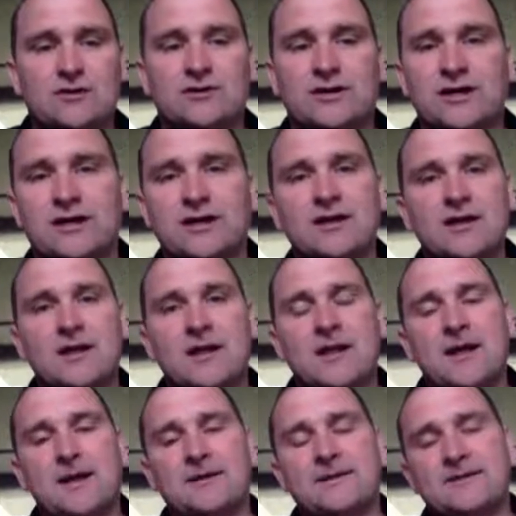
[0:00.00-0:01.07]
Okay,
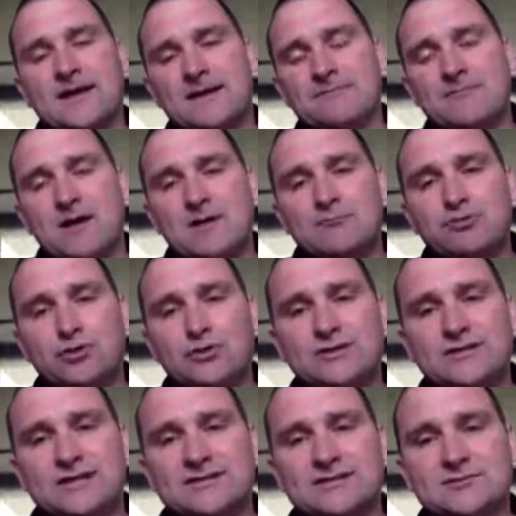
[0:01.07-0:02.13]
and
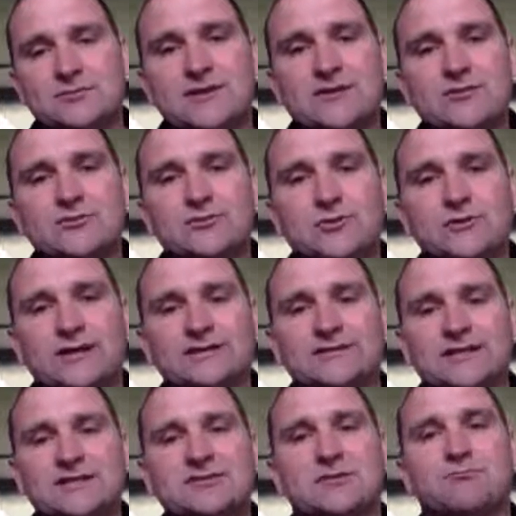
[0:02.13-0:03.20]
processes within those
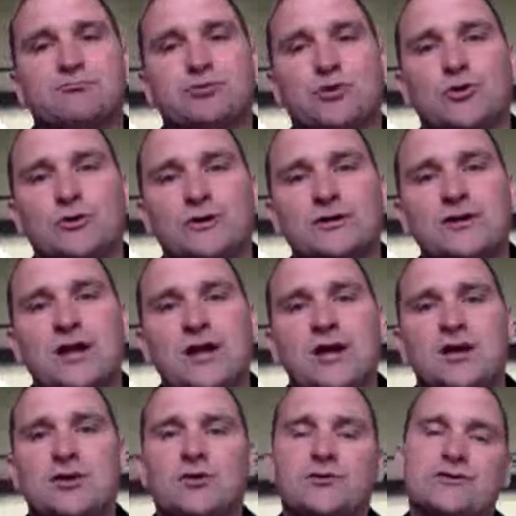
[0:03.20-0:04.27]
organizations are broken.
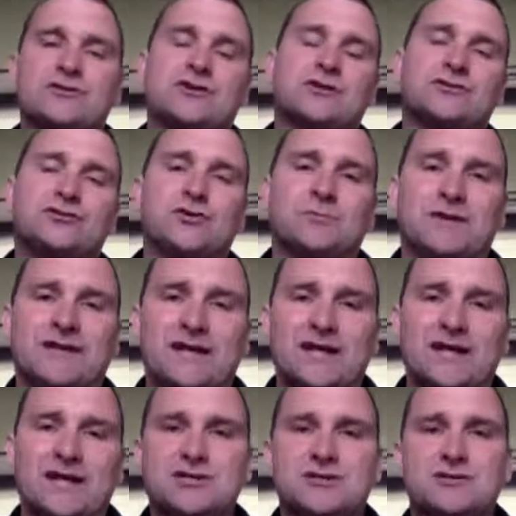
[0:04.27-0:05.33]
You know, there's lots of
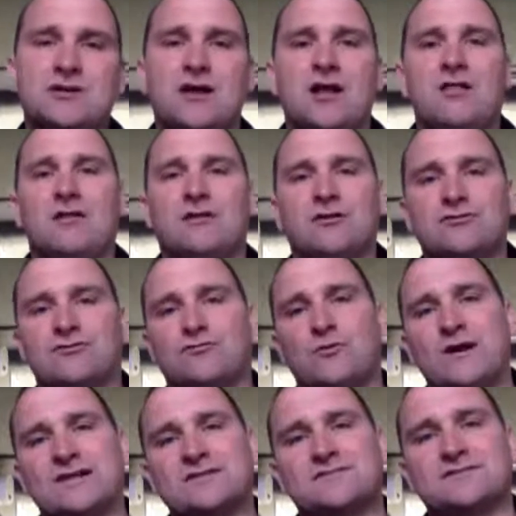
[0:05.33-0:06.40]
duplication, there's lots of
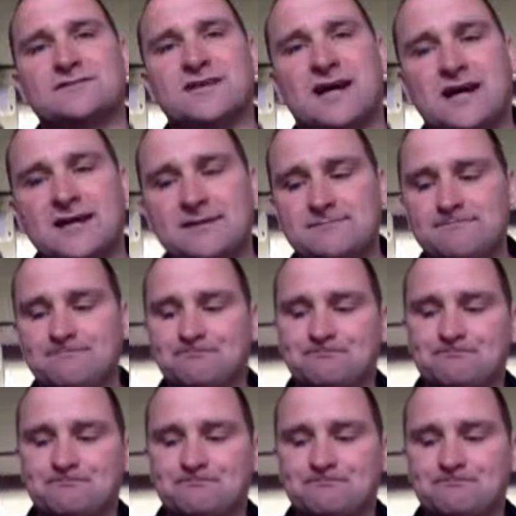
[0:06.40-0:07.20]
waste of time,